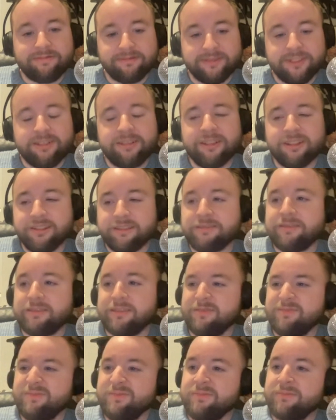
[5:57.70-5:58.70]
All right.
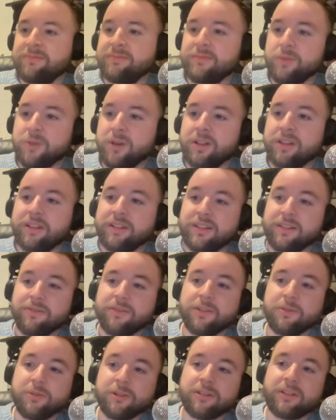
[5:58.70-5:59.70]
Well, it
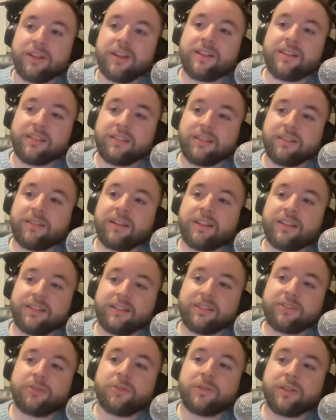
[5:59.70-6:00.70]
definitely worked last year. I
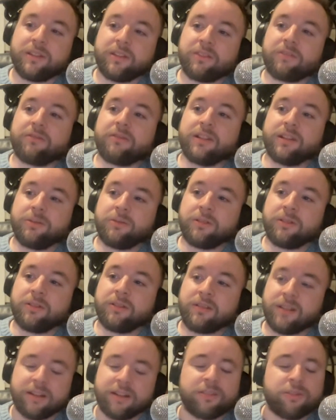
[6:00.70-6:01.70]
think 23
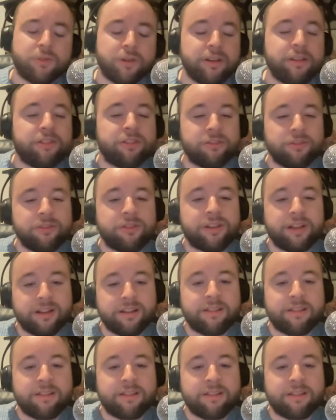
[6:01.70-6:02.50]
was like 22. You had a